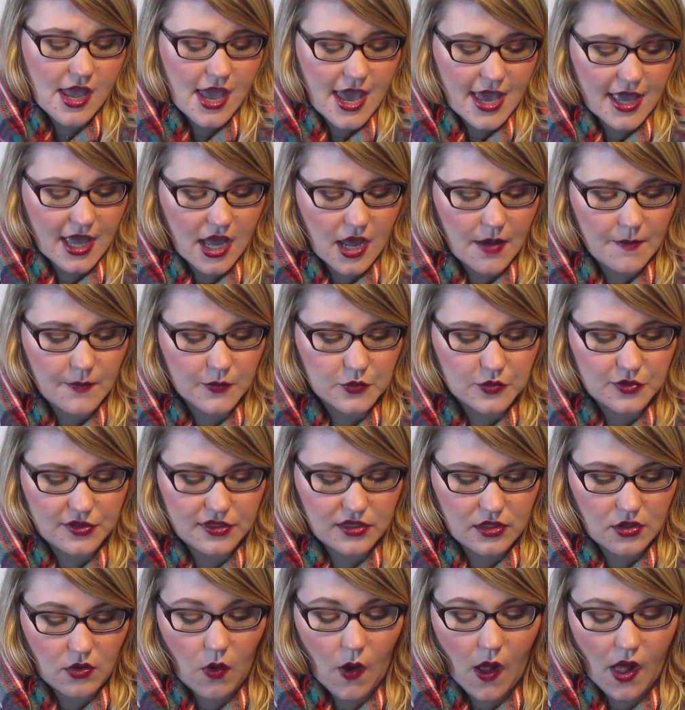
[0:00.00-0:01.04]
It comes with
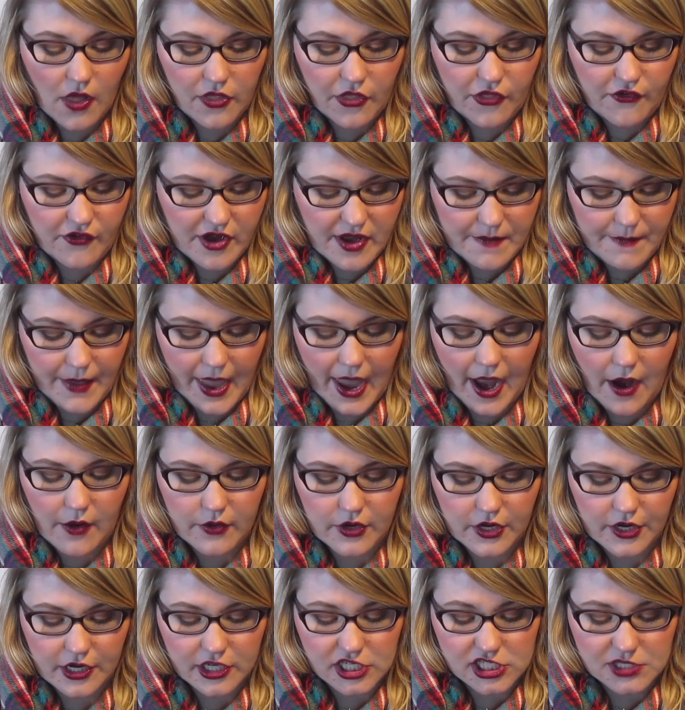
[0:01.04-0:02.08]
all three
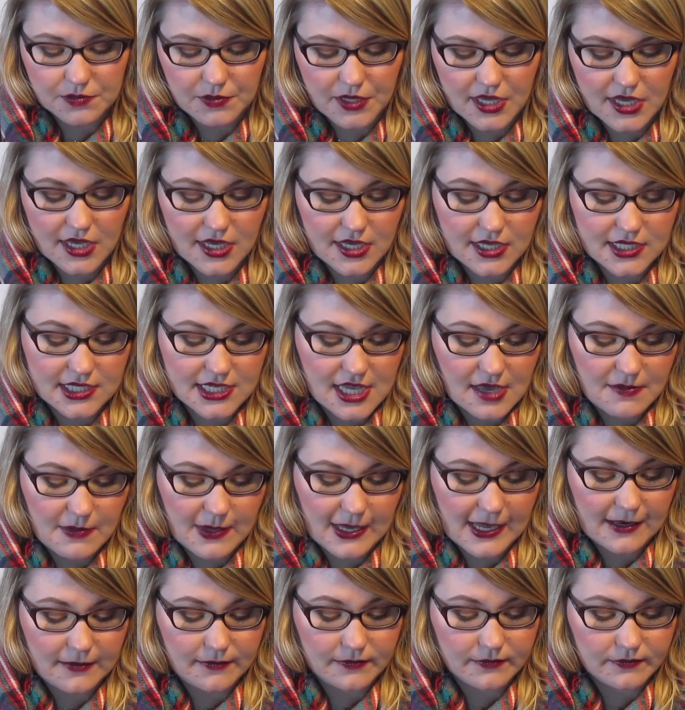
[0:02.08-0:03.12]
powders because, I
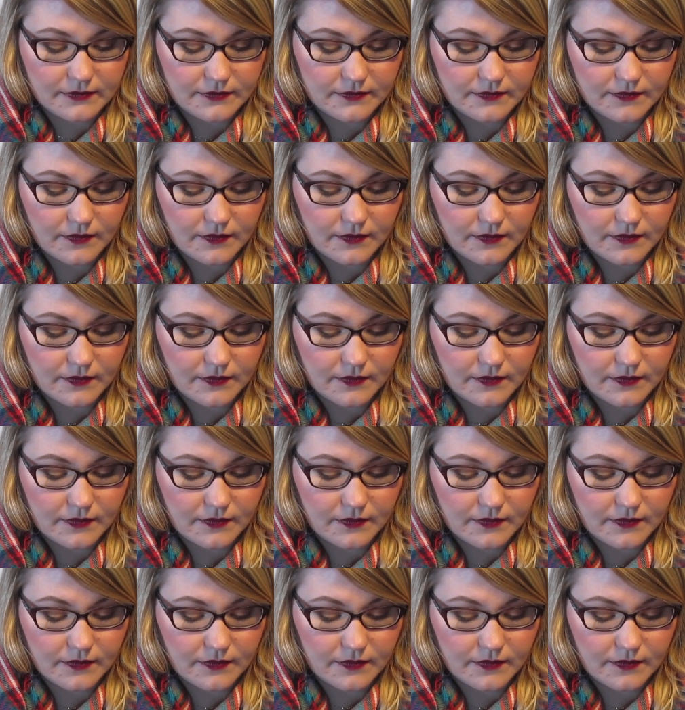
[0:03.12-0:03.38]
mean,